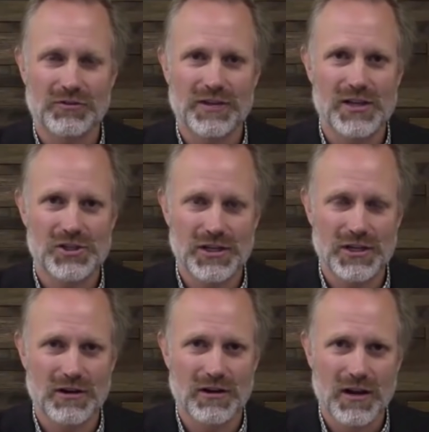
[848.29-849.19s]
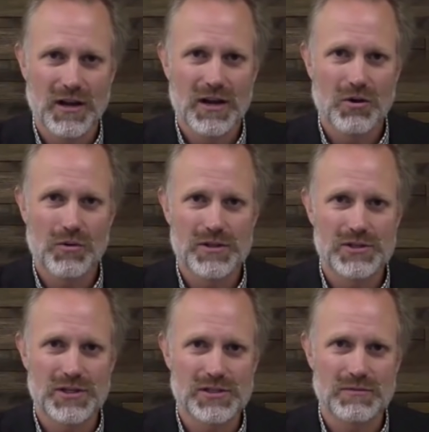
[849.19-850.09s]
tension here with
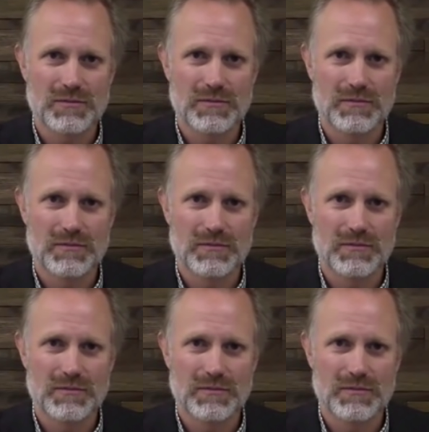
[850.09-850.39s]
just